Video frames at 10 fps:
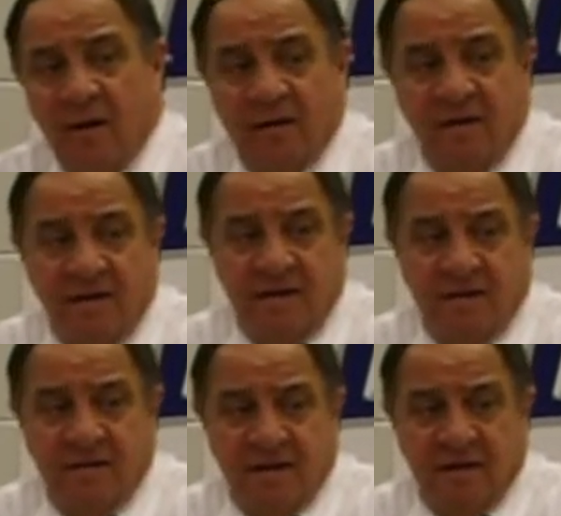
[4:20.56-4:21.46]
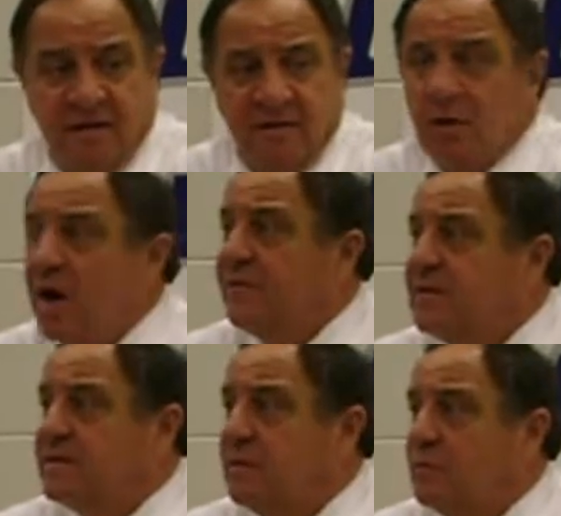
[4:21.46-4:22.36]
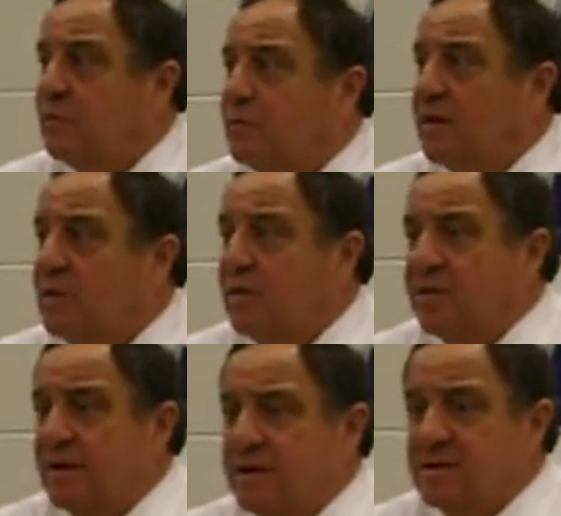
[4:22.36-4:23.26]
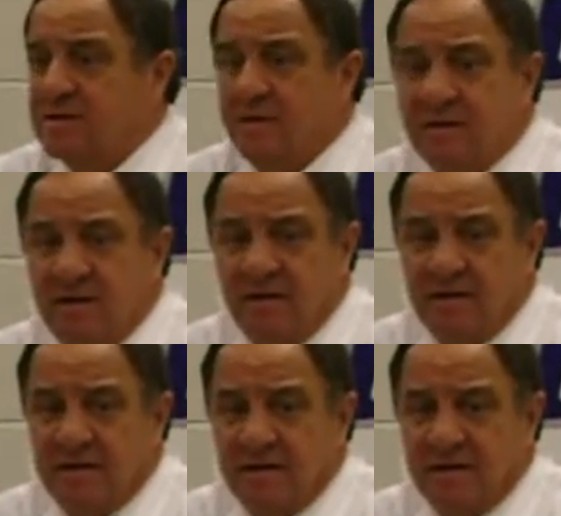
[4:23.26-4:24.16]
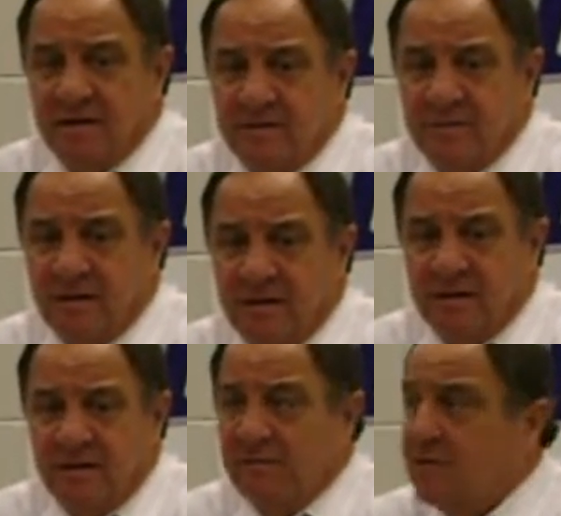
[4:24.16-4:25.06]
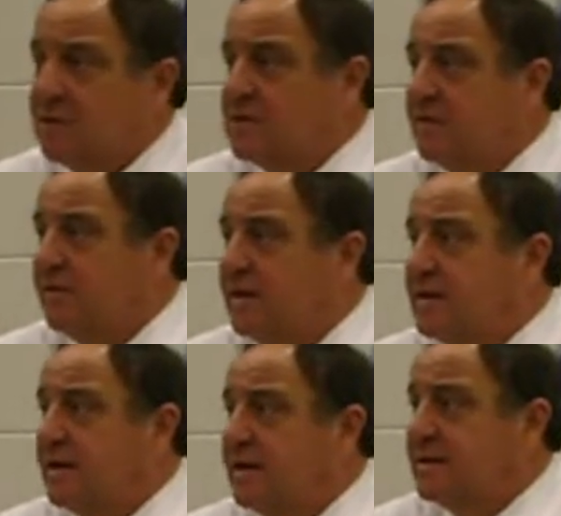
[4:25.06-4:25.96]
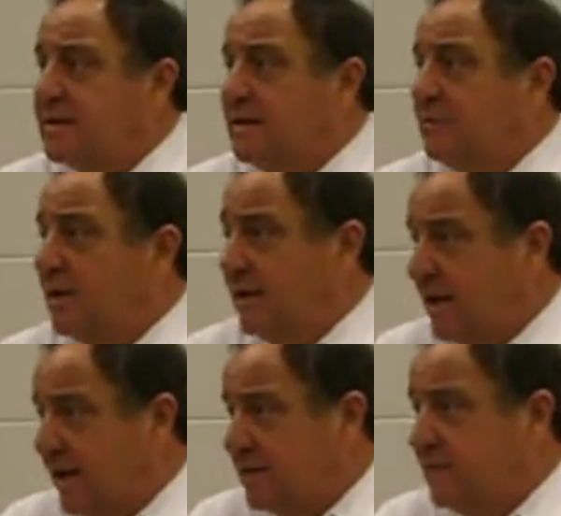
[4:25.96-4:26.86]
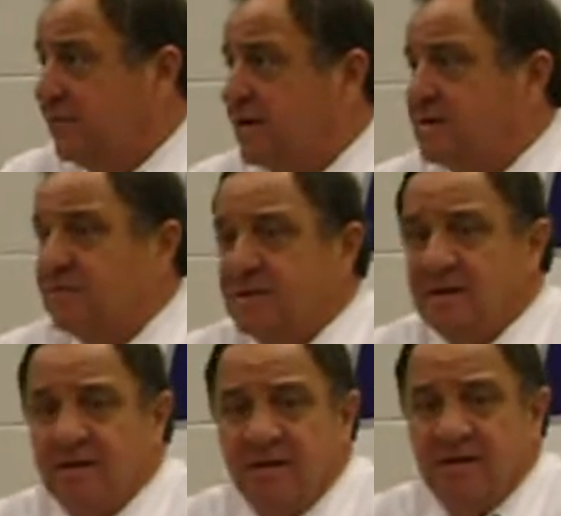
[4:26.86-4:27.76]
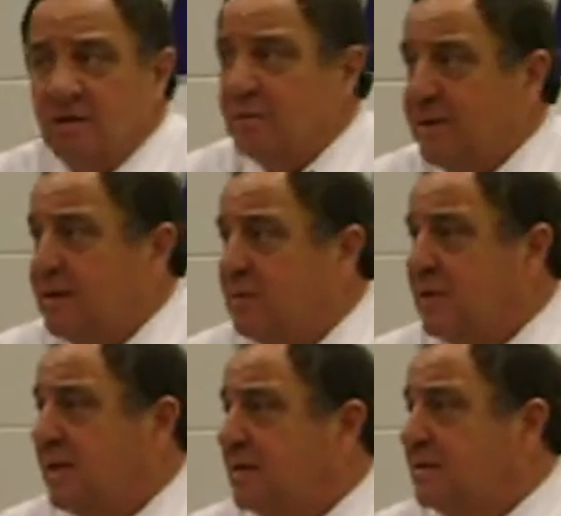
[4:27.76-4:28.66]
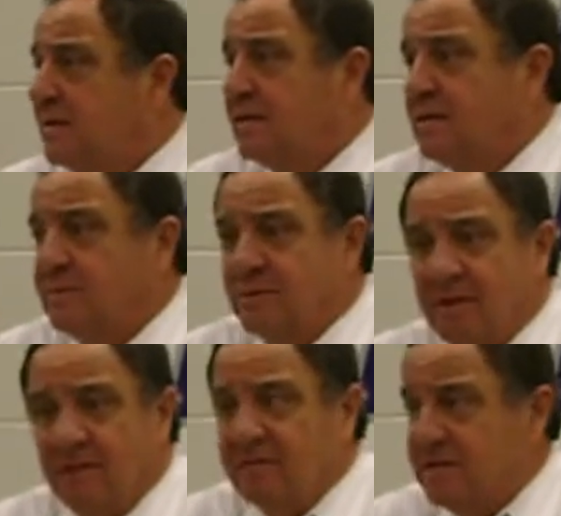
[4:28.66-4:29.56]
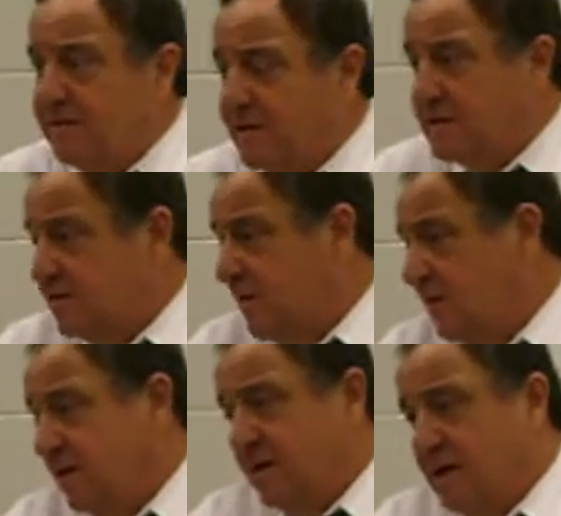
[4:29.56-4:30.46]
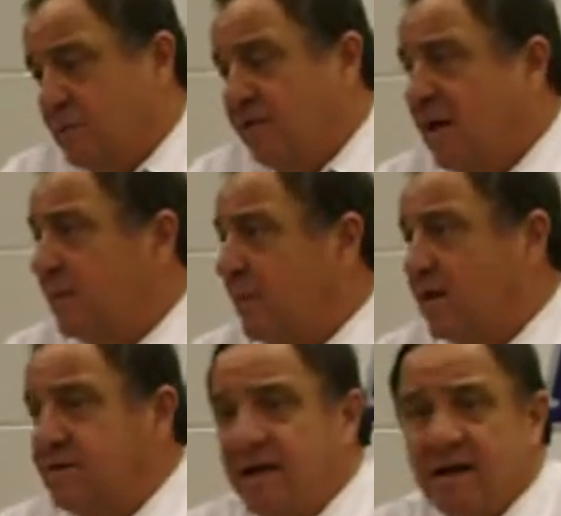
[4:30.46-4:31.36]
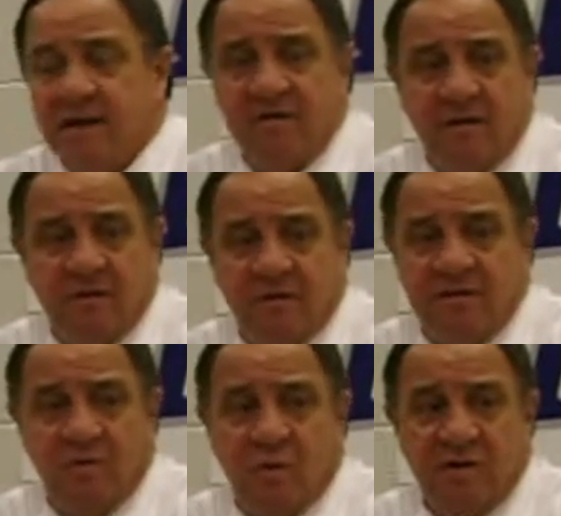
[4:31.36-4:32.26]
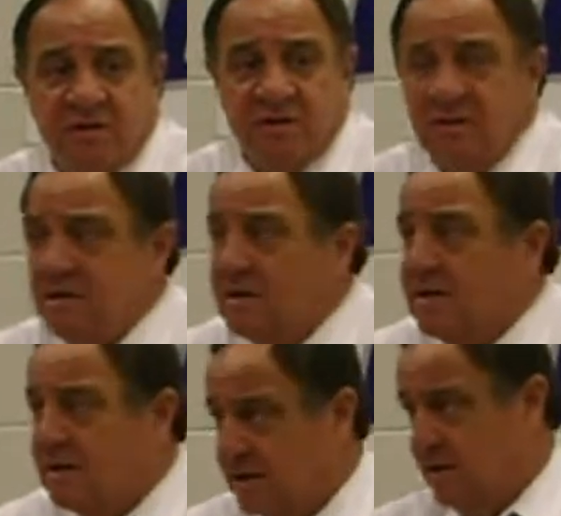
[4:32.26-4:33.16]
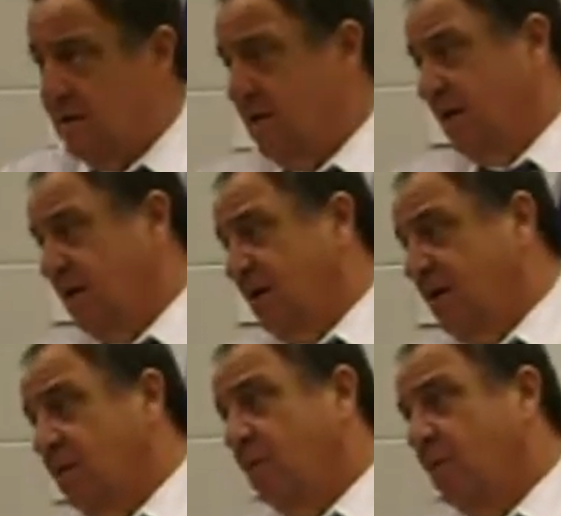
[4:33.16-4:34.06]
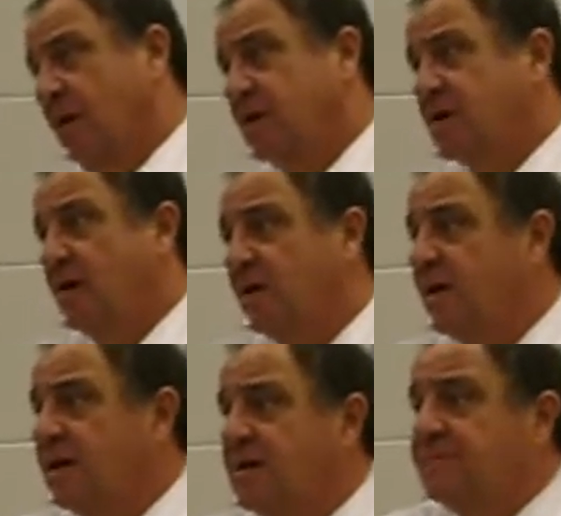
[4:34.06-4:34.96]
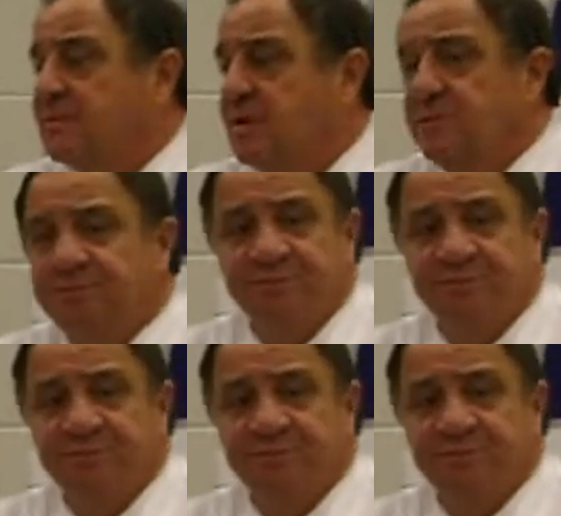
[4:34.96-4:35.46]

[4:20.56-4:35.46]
I think it's the confidence that we're playing with. It's something that has been a focus of our team, playing hard defensively, man-to-man in our defensive zone, and we've gotten better in that area. There's no question, and we're playing solid hockey. So.